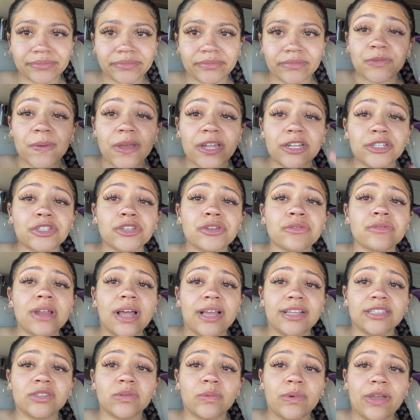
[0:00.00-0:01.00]
But two
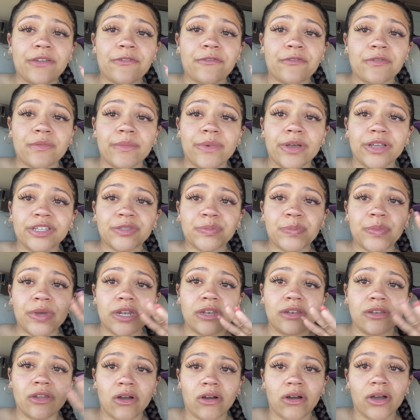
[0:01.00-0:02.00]
nights away from us, but
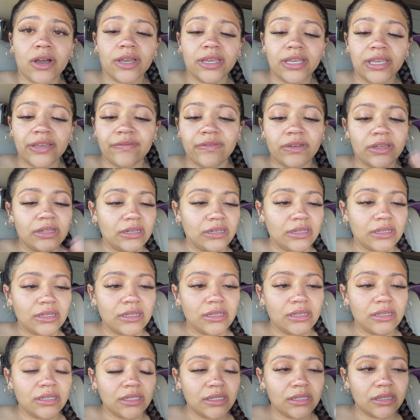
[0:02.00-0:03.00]
not even
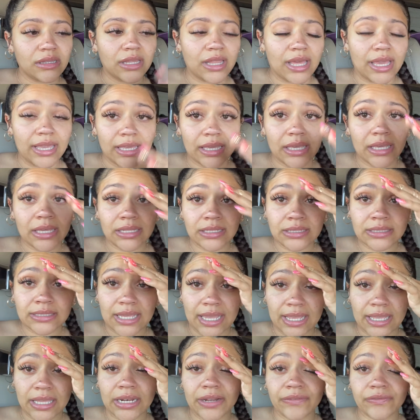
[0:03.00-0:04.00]
like
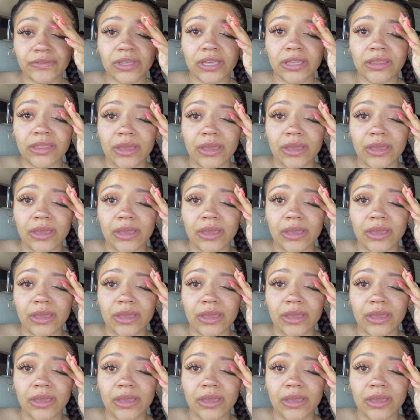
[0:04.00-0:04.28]
consecutively.